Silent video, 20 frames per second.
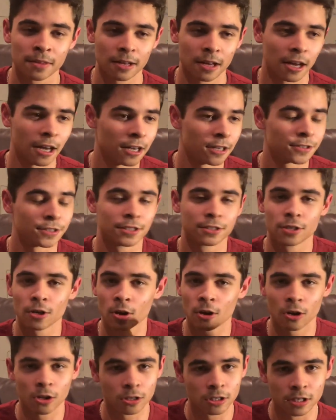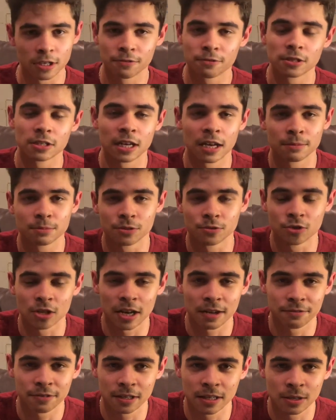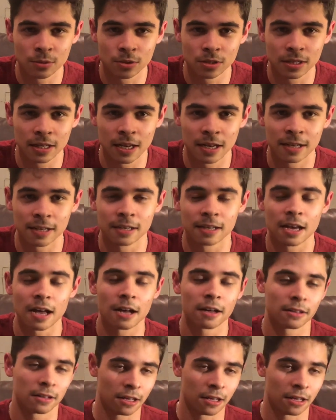I saw the different types of traffic he was getting,